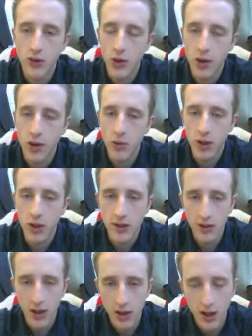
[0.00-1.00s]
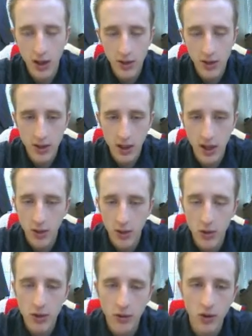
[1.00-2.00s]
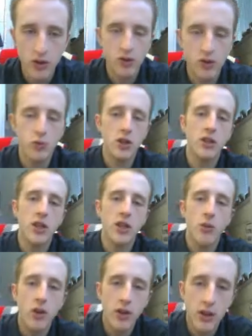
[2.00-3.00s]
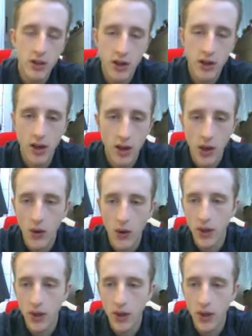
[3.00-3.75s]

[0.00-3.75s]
So I'm going to select the inside of the image first because I want this to cut out,